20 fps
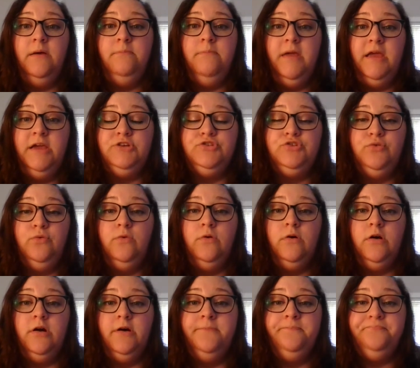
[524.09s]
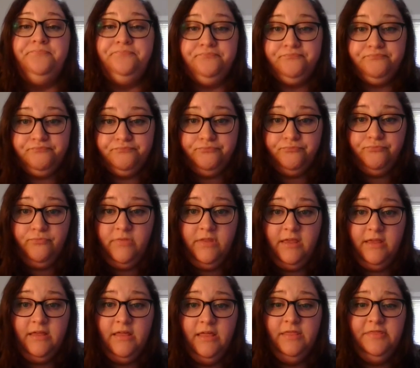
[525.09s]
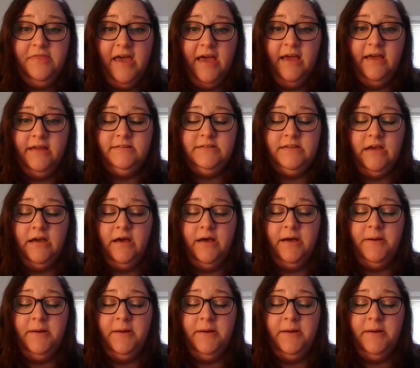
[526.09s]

make sure that,